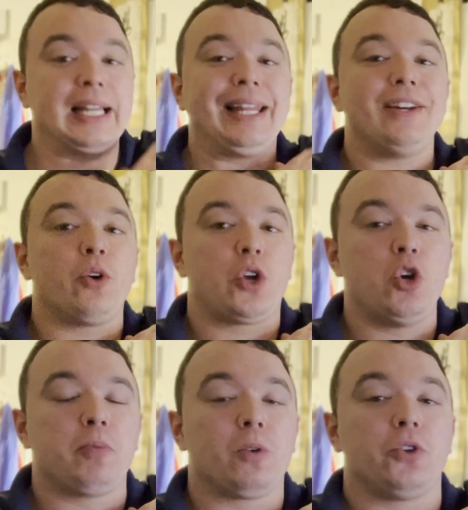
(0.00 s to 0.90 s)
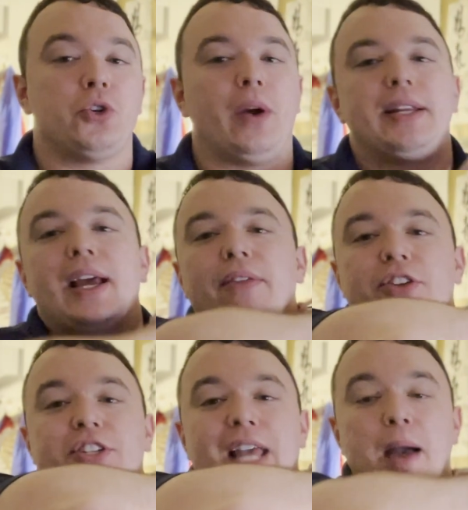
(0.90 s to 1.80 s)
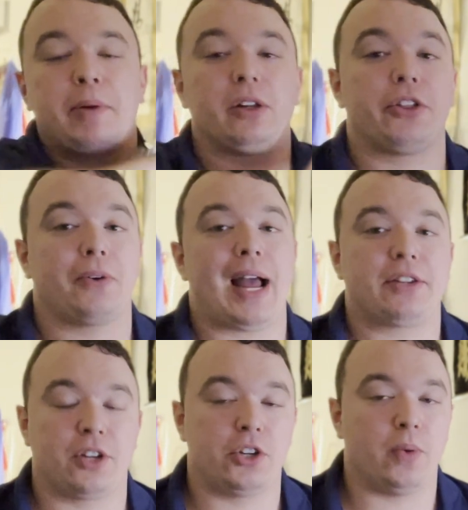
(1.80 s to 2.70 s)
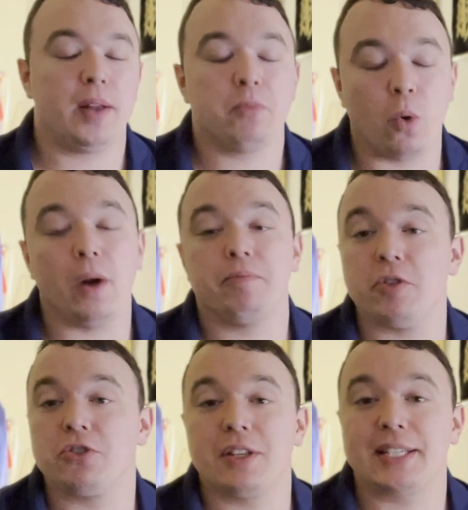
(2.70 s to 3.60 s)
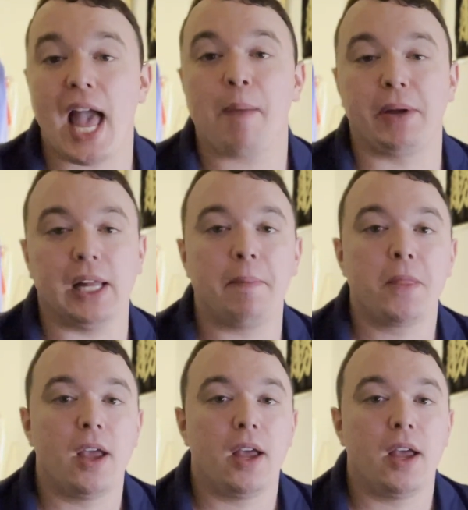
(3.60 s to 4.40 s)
glenohumeral joint and the scapulothoracic joint, or just the scapula,